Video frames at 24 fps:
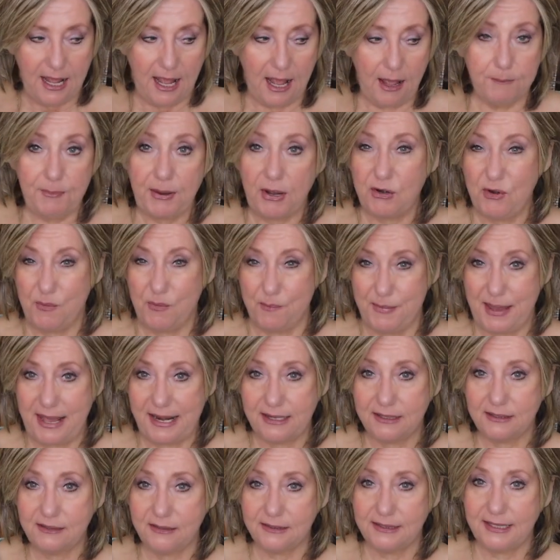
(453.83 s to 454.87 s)
about a
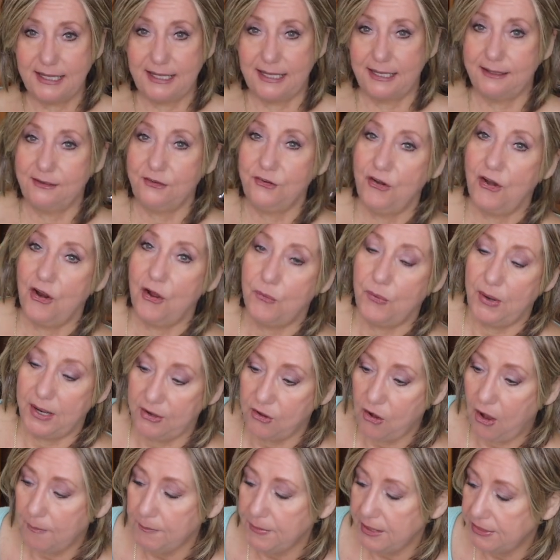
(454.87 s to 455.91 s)
medical kit you know and it
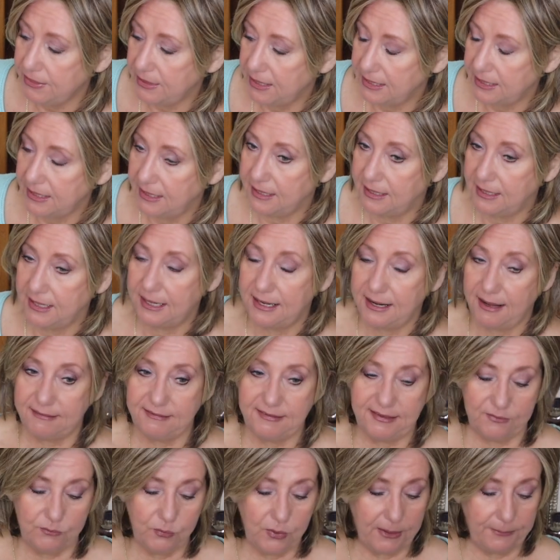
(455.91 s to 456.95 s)
got me thinking and I
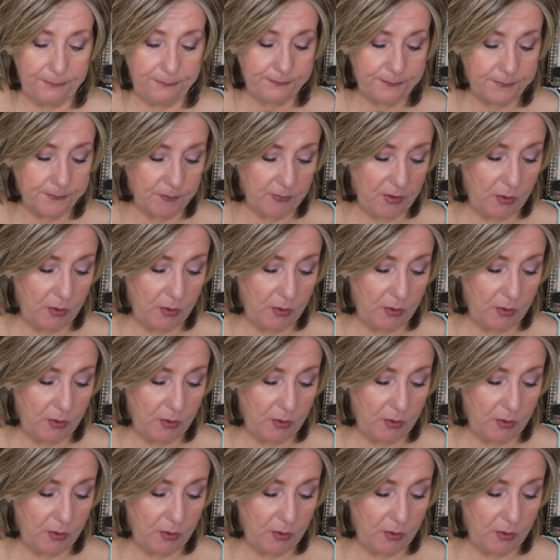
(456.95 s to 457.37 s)
said well